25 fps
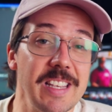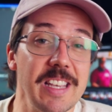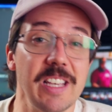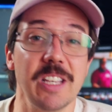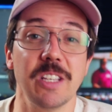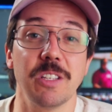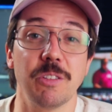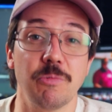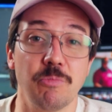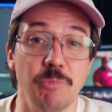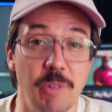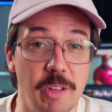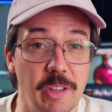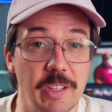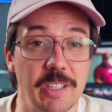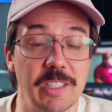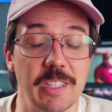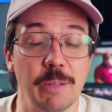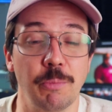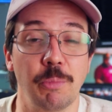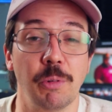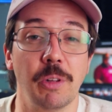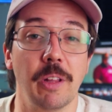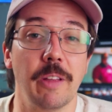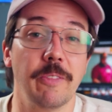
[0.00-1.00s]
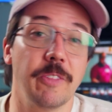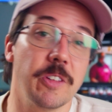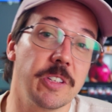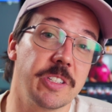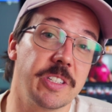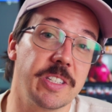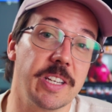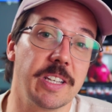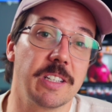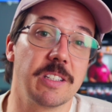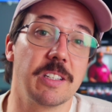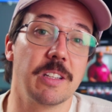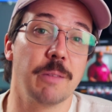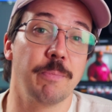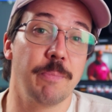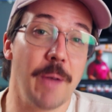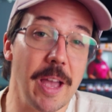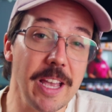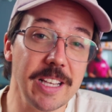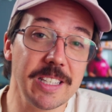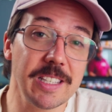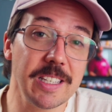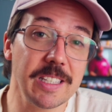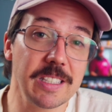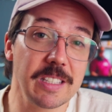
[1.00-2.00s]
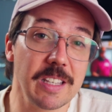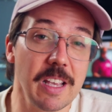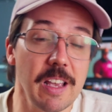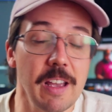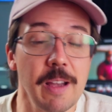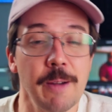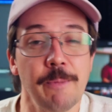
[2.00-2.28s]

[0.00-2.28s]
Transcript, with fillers: is really simple if you stick to the basics.